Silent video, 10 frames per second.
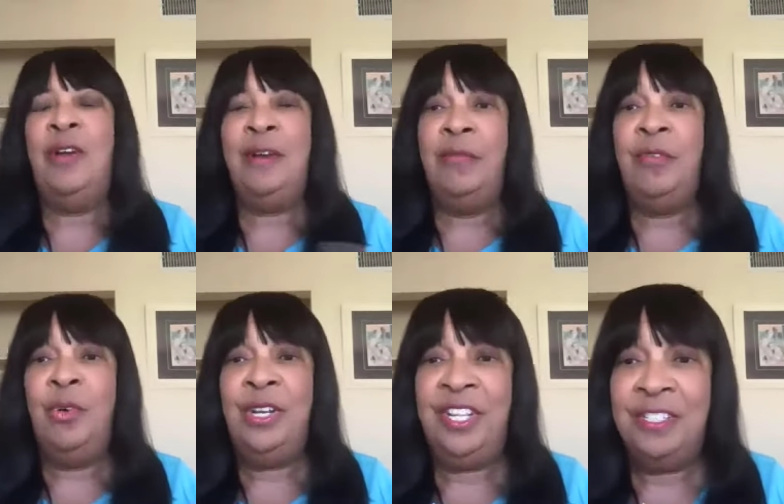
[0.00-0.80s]
to
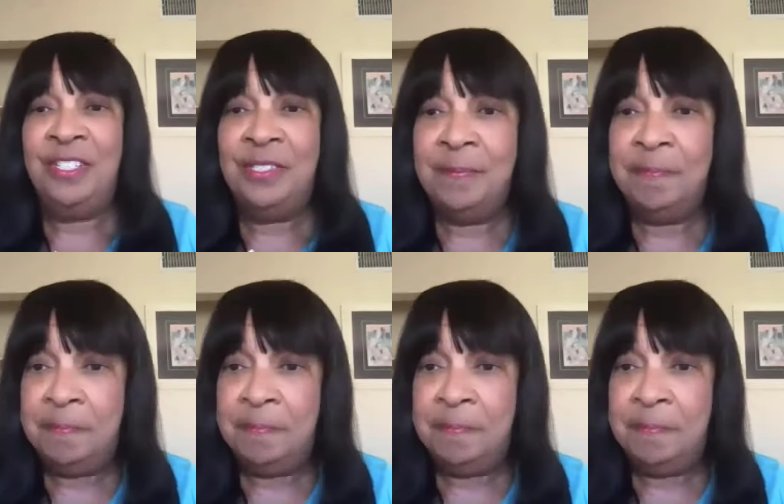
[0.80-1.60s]
avoid things.
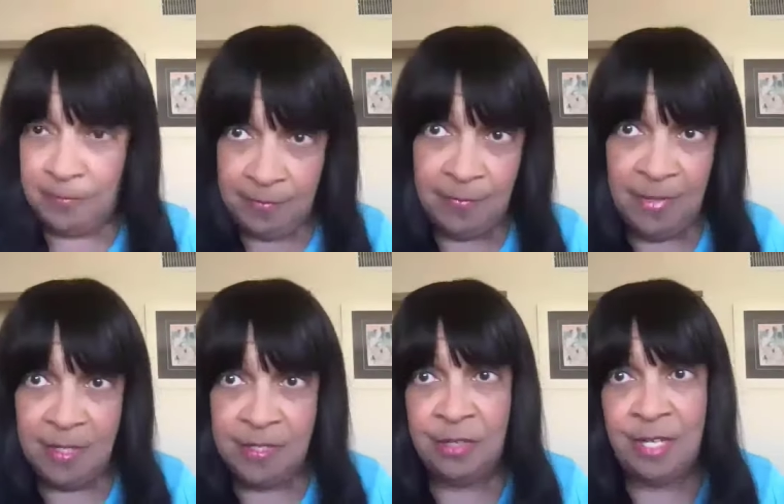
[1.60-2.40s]
So that,